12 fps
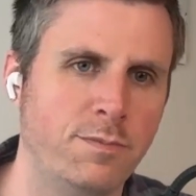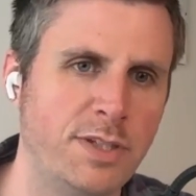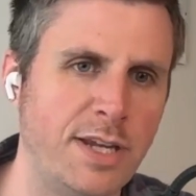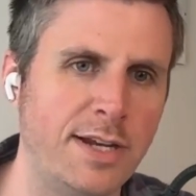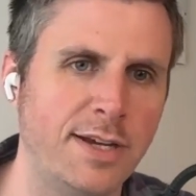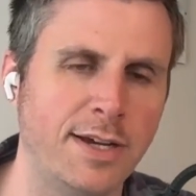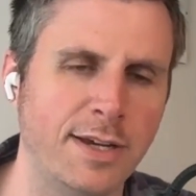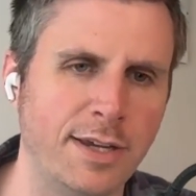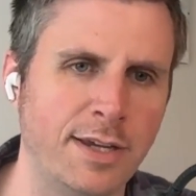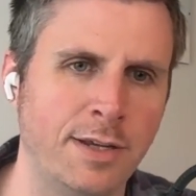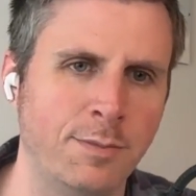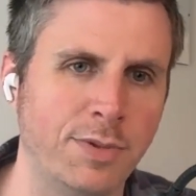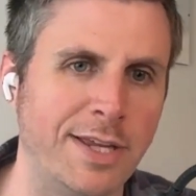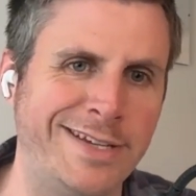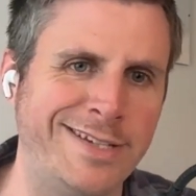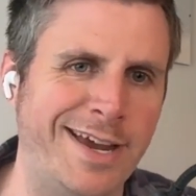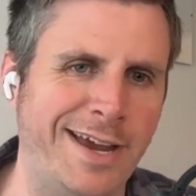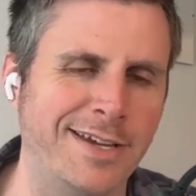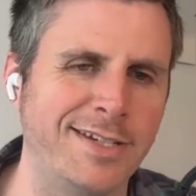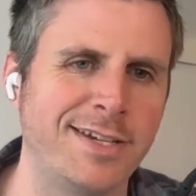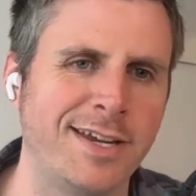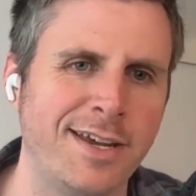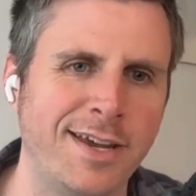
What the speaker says: data in plain text.